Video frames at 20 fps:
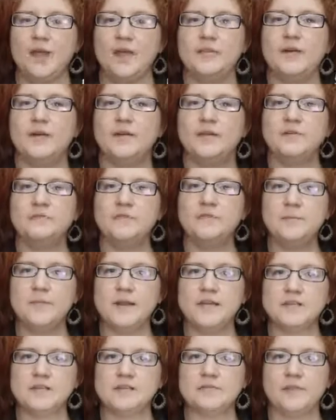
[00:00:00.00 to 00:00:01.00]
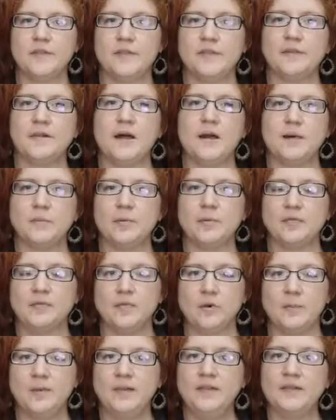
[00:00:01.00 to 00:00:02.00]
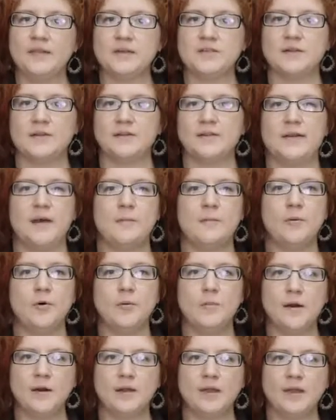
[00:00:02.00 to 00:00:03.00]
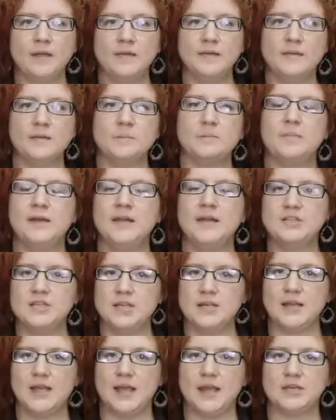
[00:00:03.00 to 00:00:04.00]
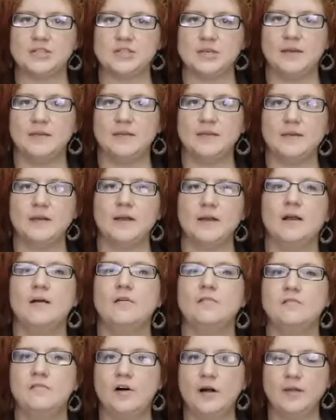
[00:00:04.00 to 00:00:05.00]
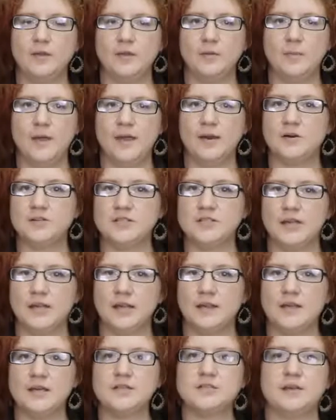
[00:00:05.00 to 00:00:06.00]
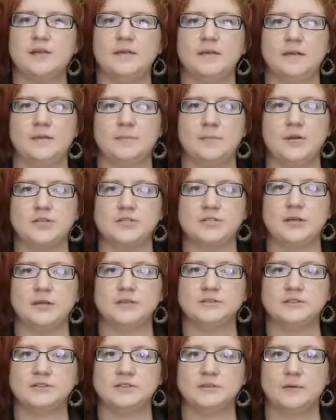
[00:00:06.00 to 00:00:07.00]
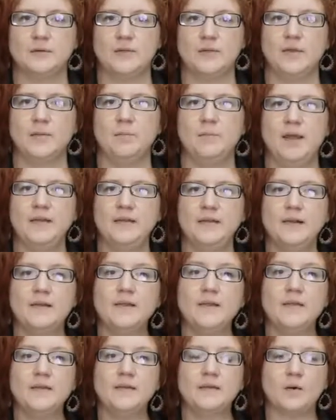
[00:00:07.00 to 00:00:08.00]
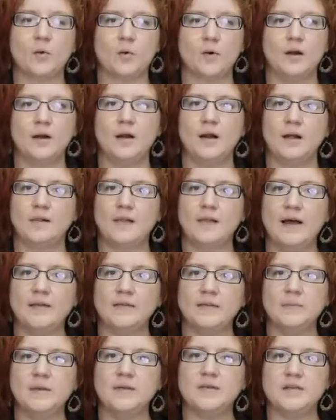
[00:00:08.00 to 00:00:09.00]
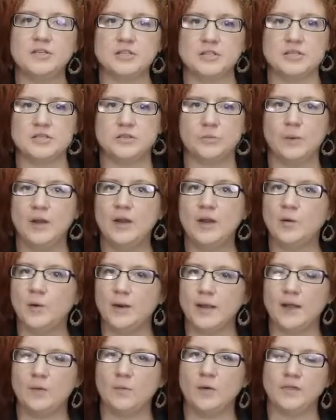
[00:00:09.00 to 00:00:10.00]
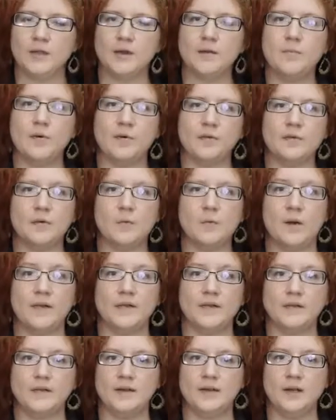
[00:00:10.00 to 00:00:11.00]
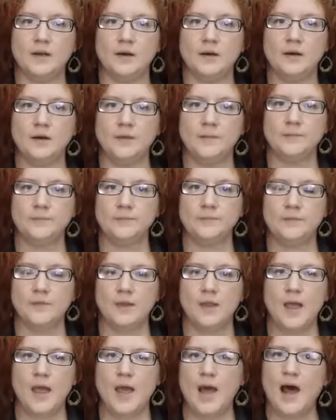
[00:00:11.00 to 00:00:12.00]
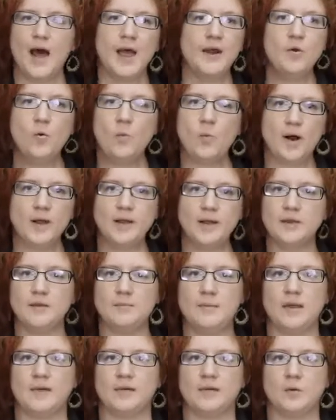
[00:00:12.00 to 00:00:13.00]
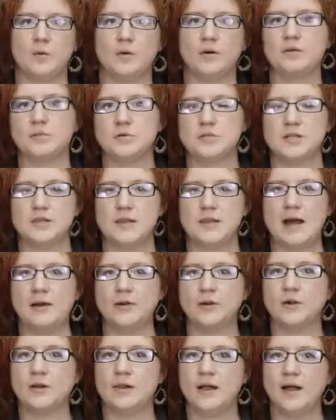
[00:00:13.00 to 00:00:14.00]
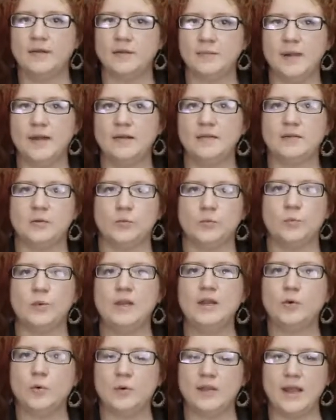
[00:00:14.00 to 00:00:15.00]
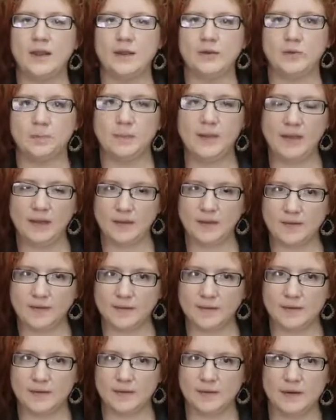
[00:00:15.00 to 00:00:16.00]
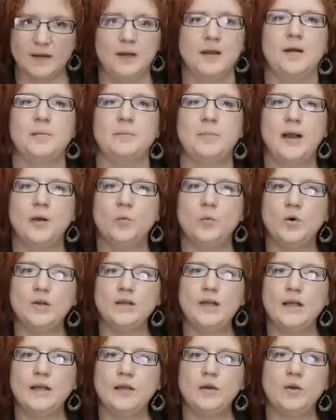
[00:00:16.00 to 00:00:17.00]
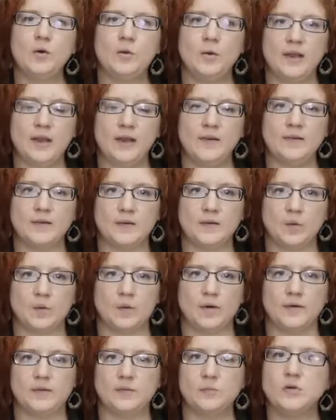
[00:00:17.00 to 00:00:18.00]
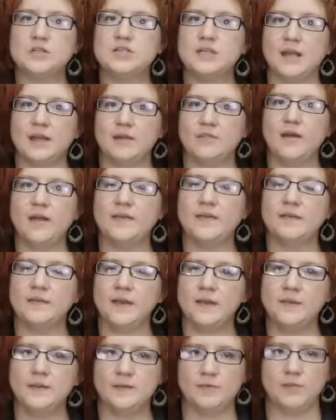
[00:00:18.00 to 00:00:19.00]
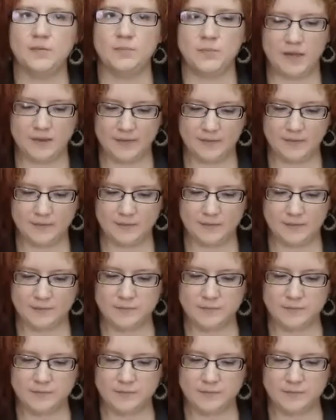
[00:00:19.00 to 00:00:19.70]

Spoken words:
There's information for the sonic performance, such as tempo markings, pitch indications, volume, and articulations expressions. Basically, the score allows a musician to recreate what the composer wants to hear. I don't want you to make scores which allow your classmates to recreate your piece, but I would like you to create scores which give a sense of the piece.